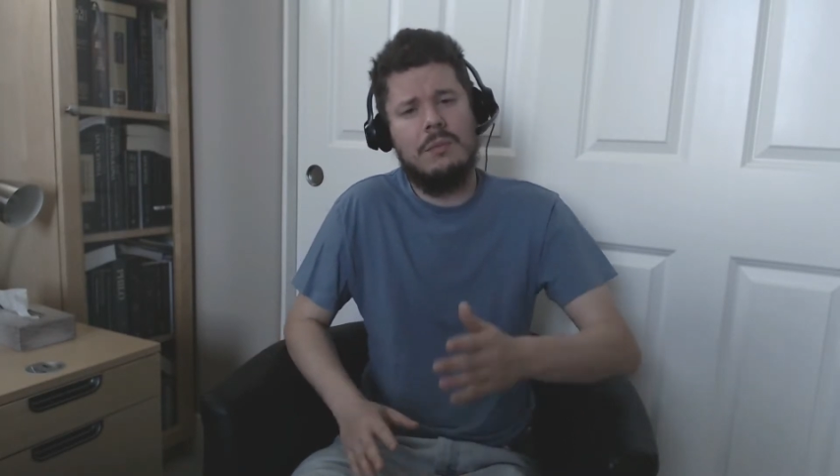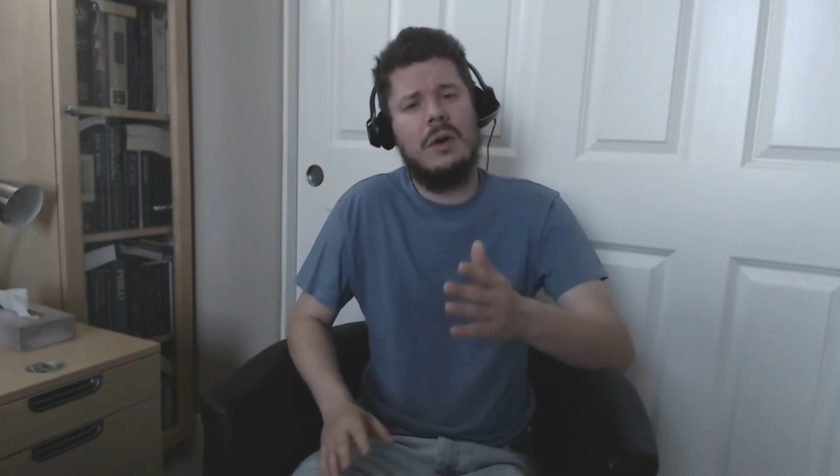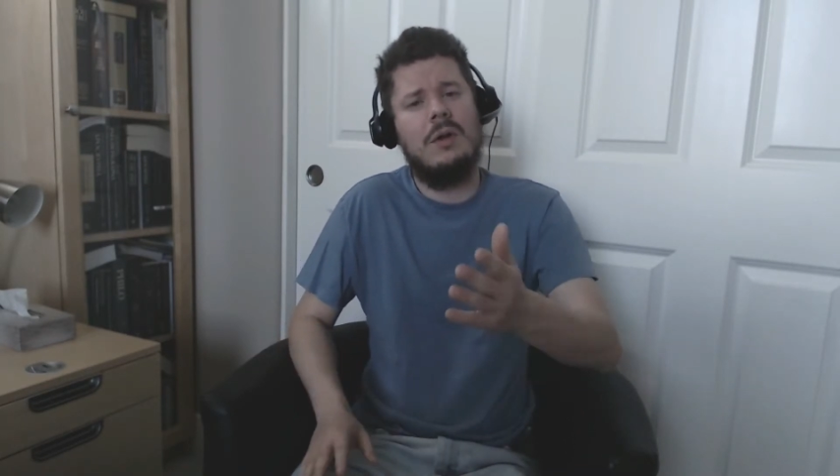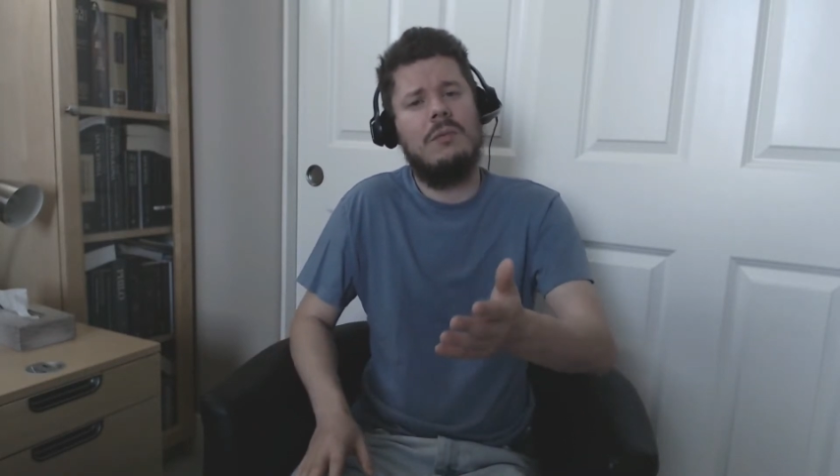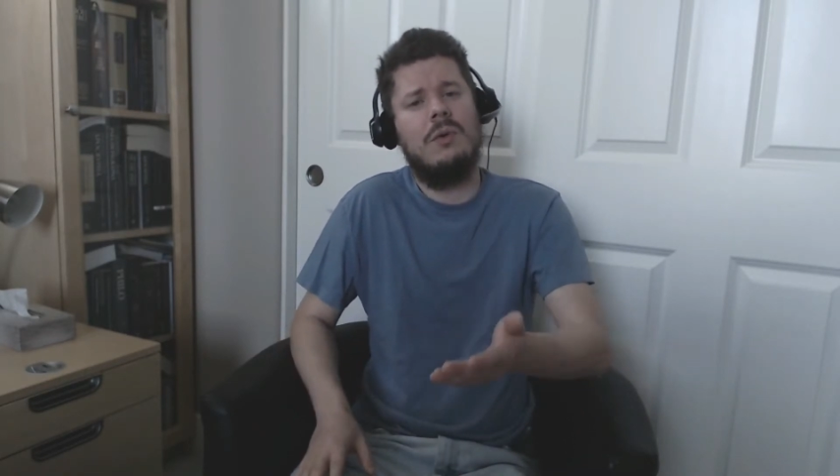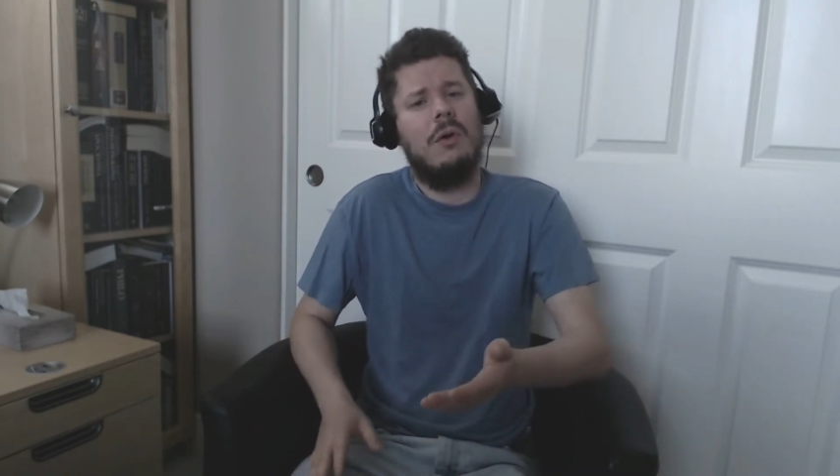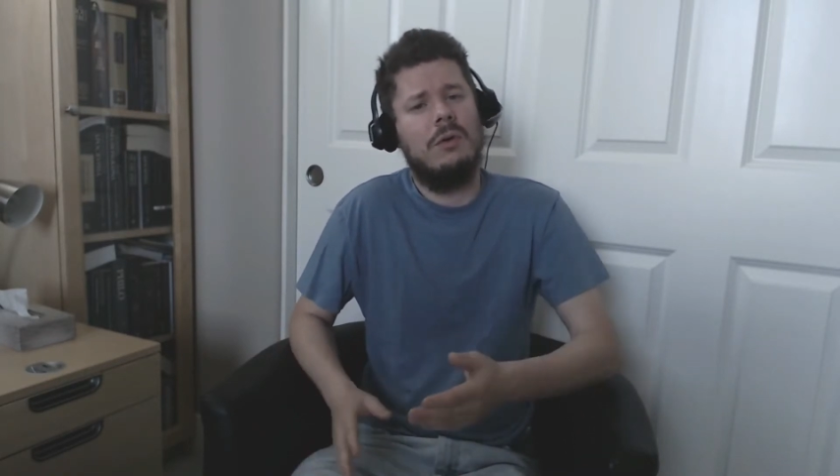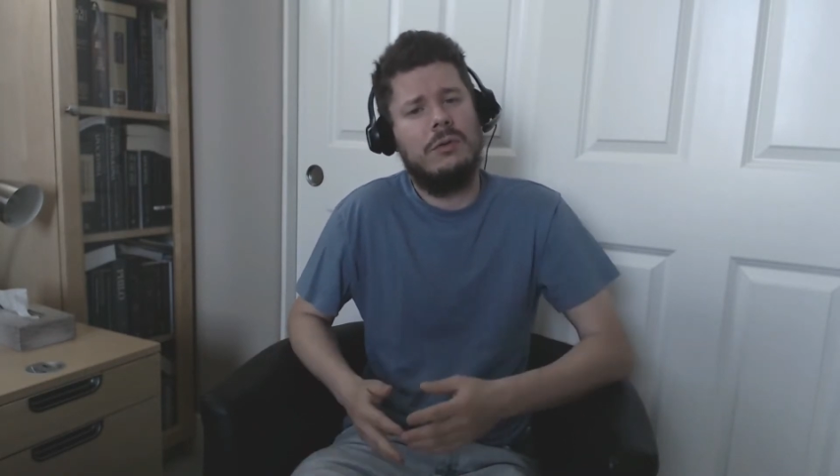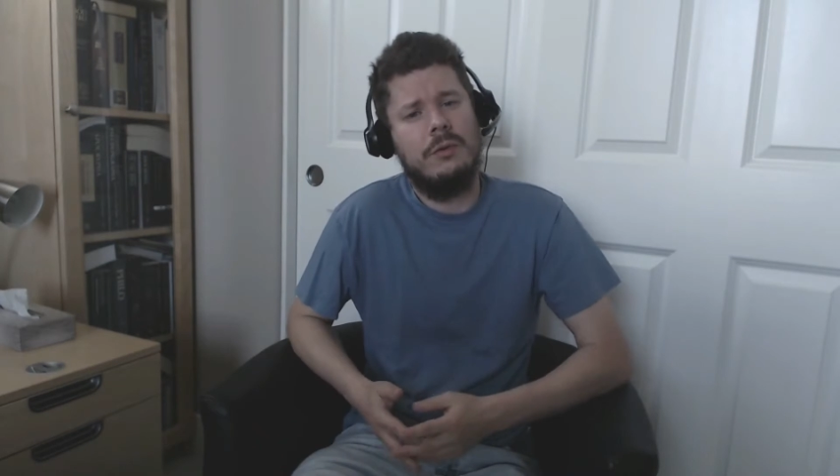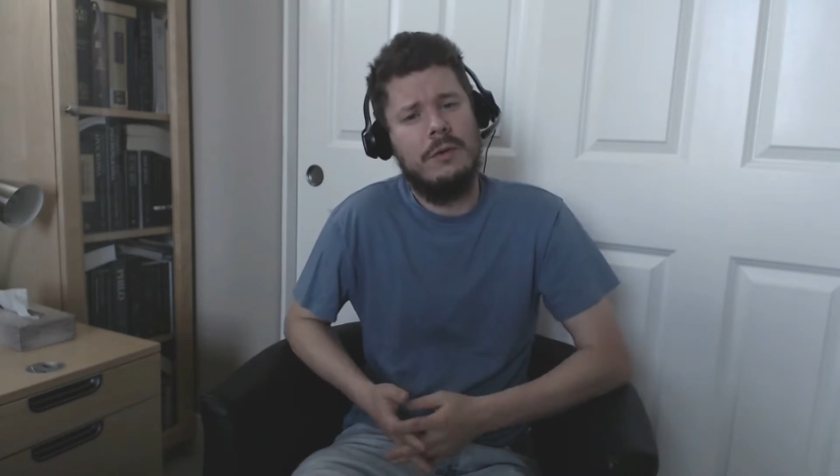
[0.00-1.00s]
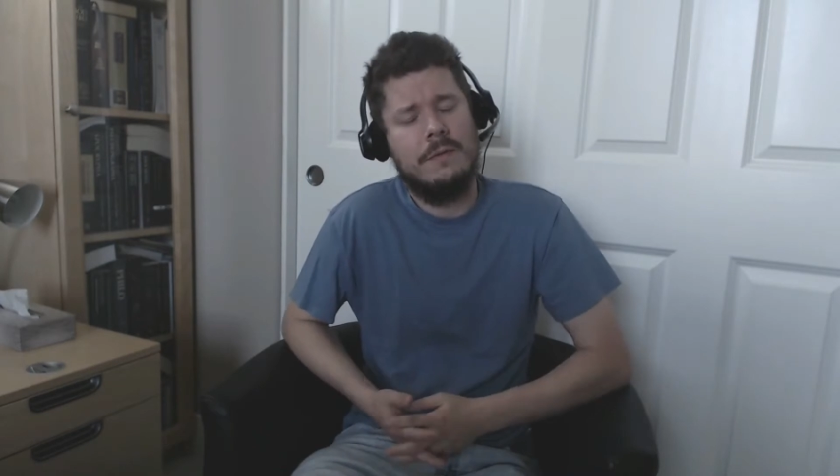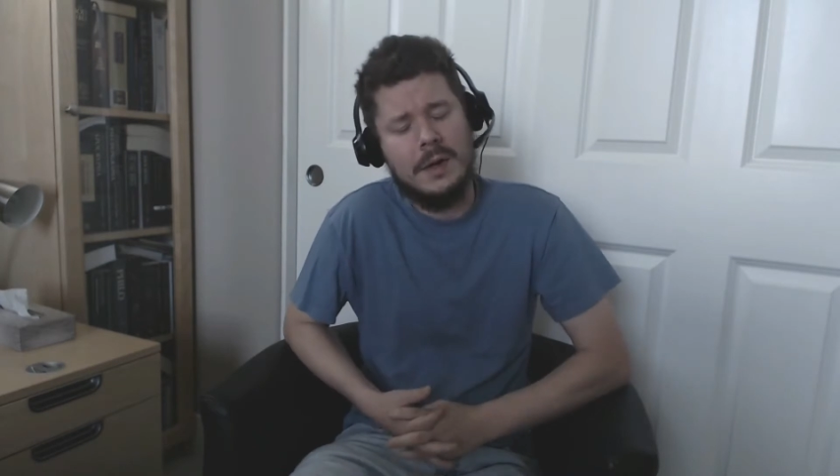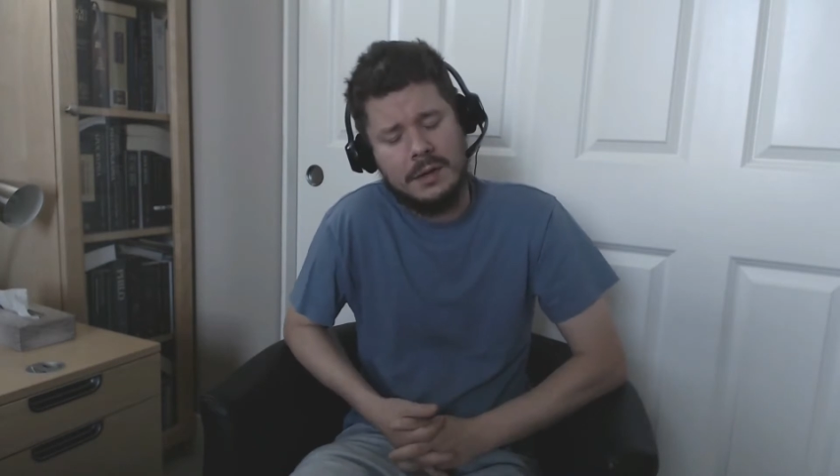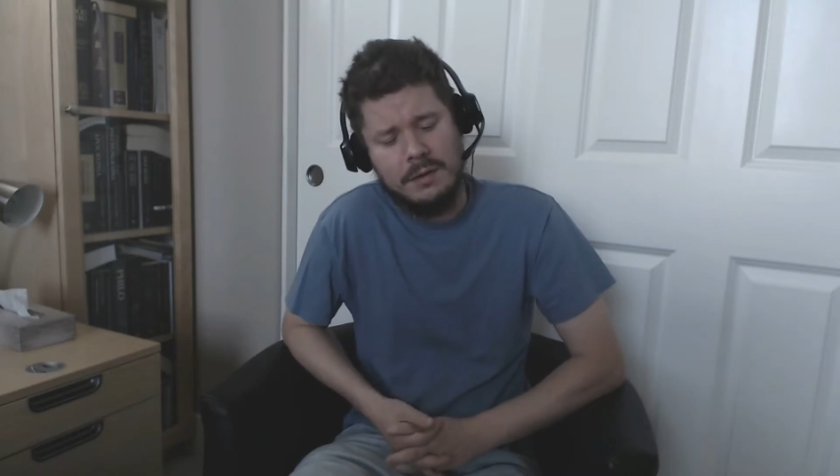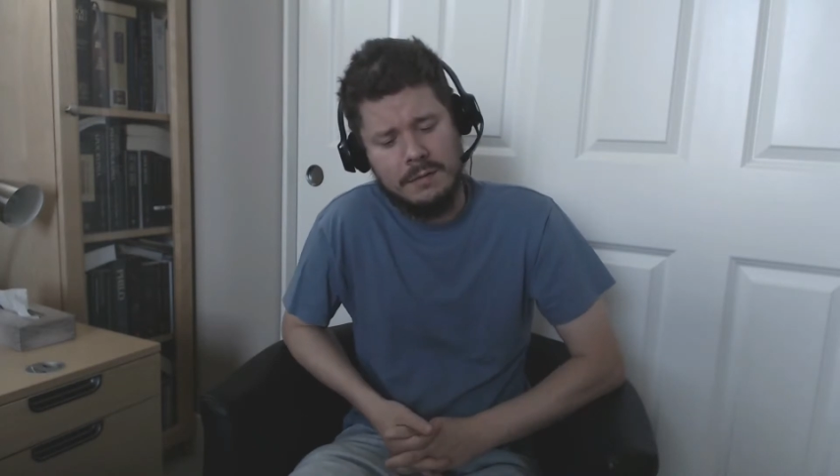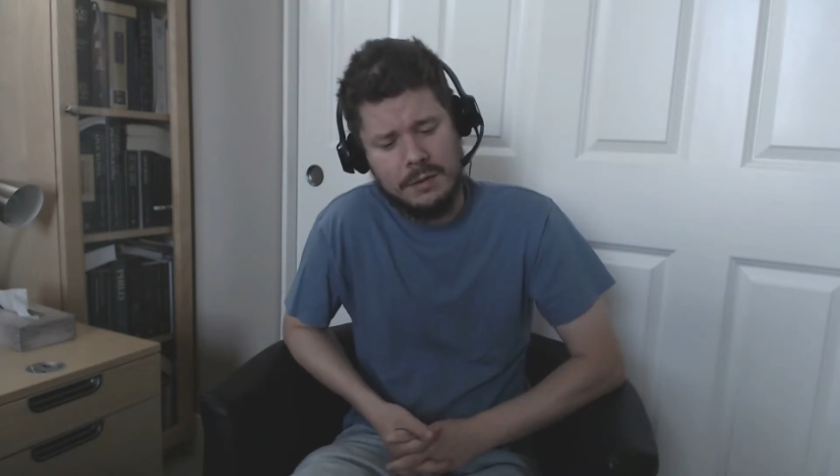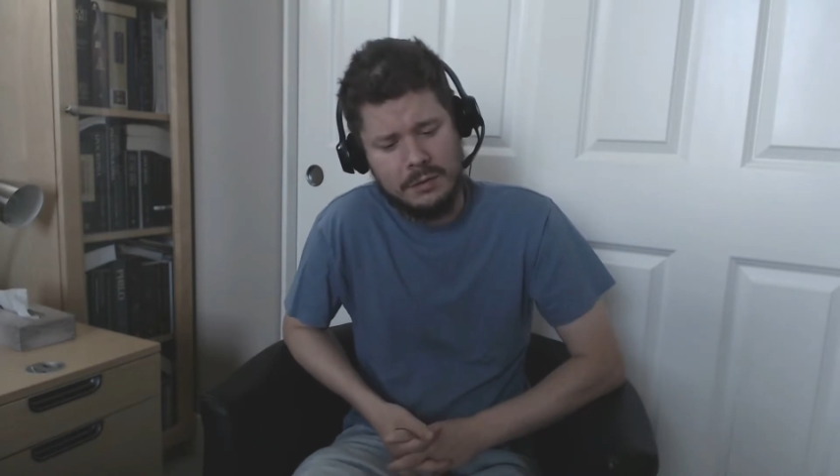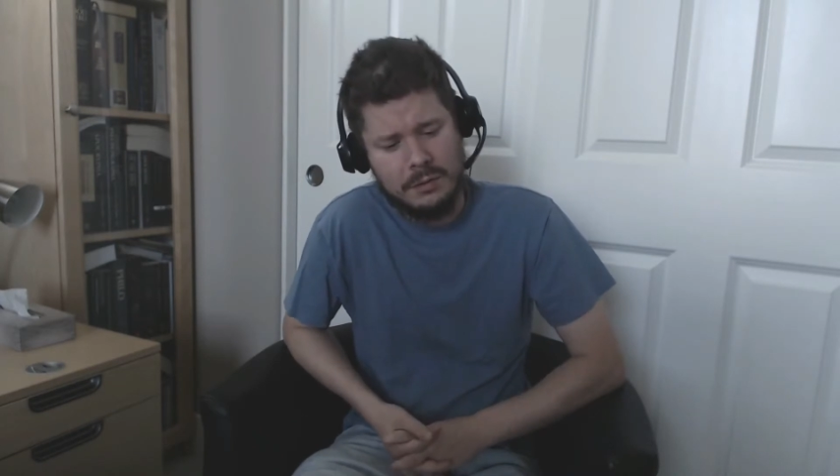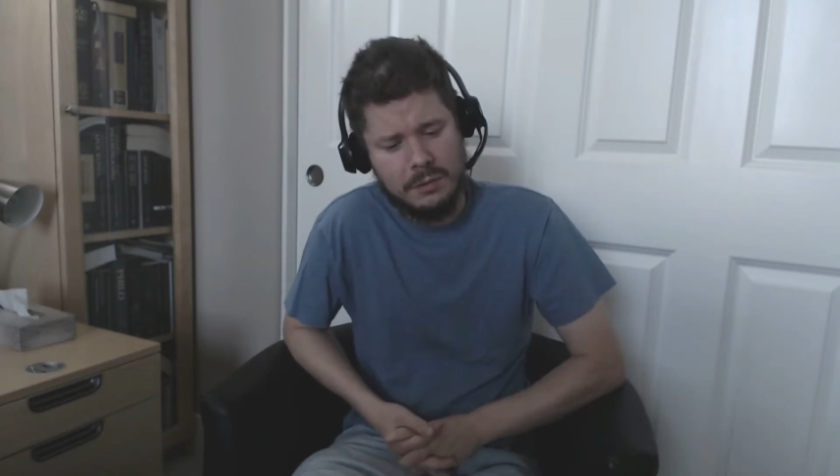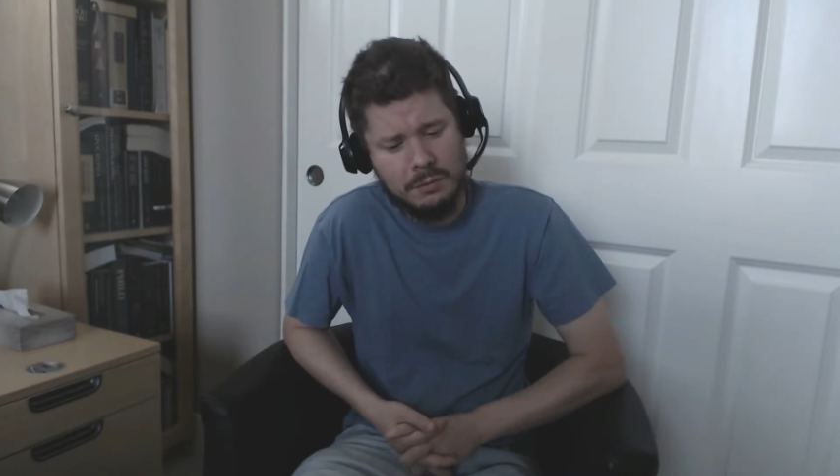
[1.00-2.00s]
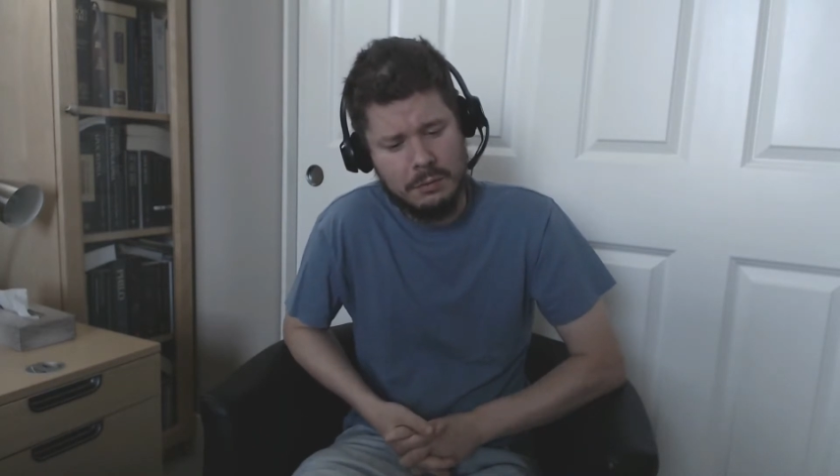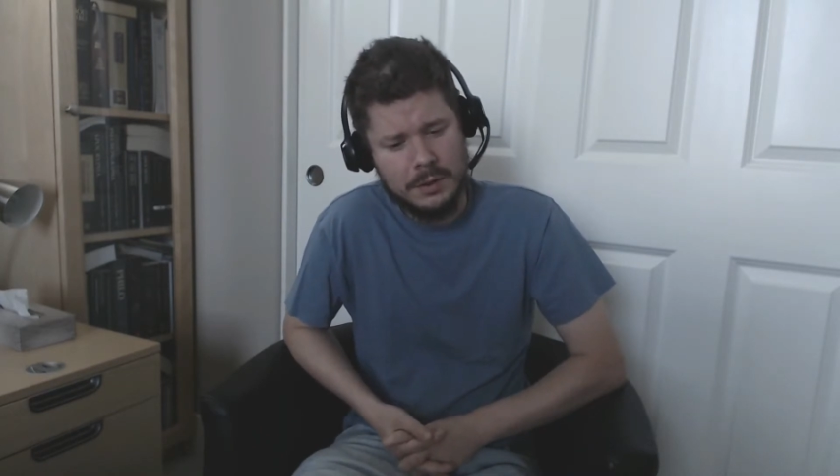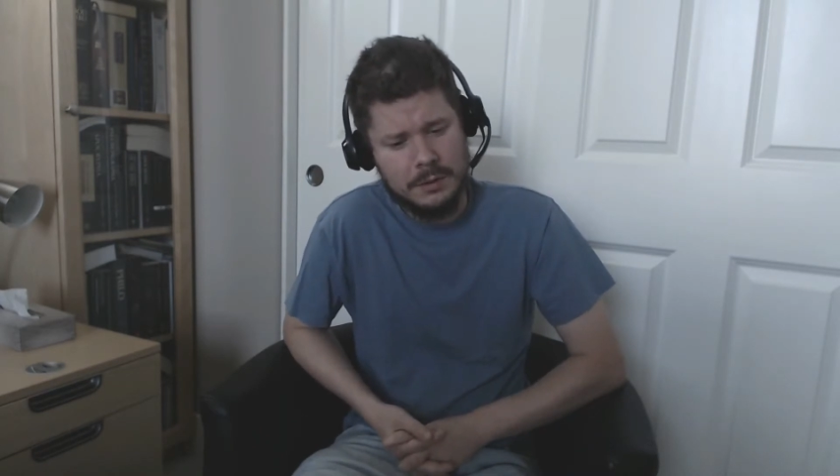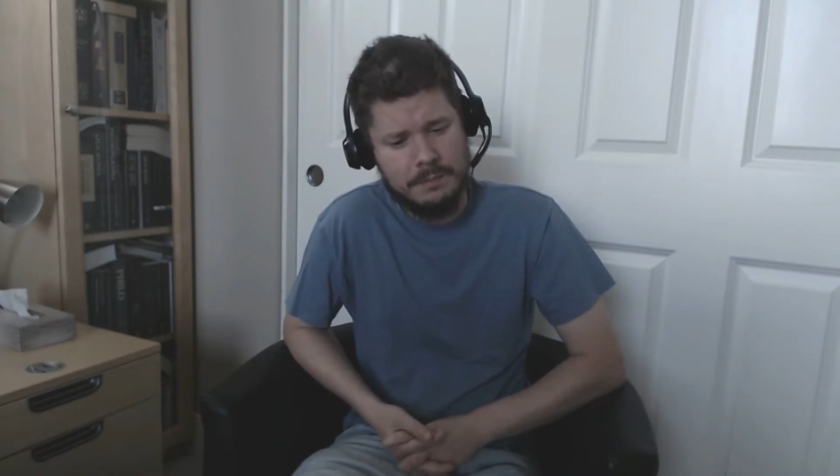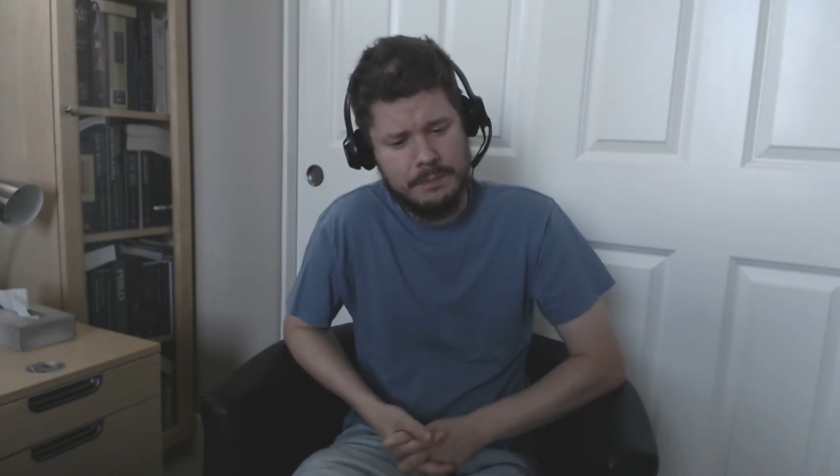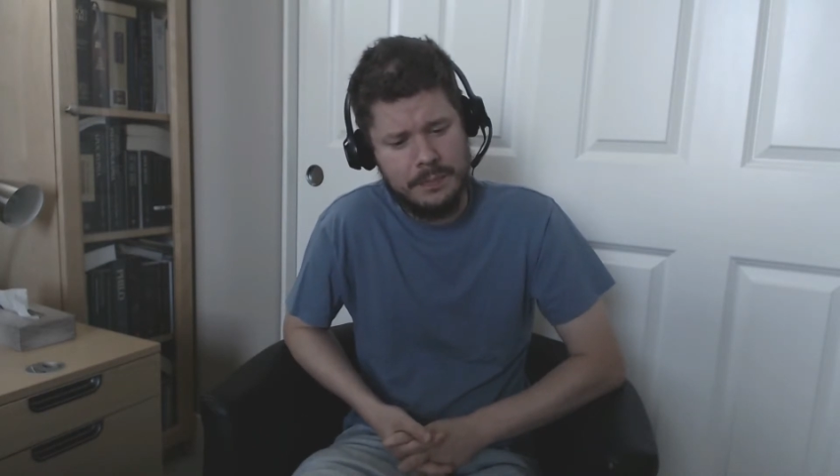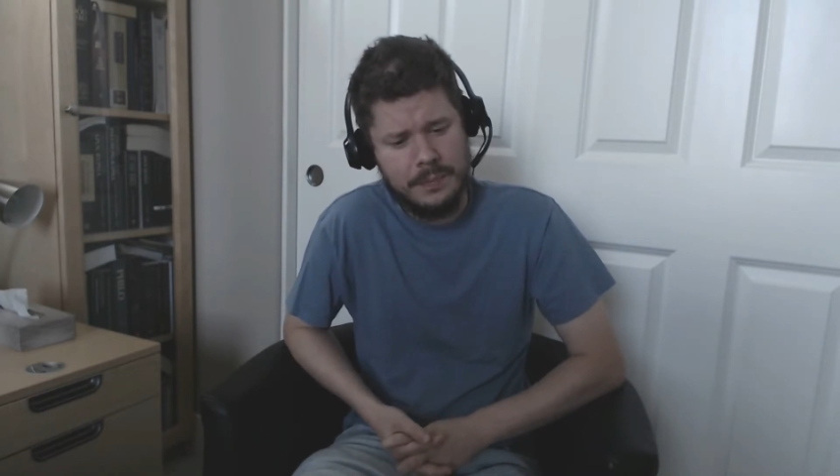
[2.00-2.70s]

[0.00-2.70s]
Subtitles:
But it will also affect the physical realm,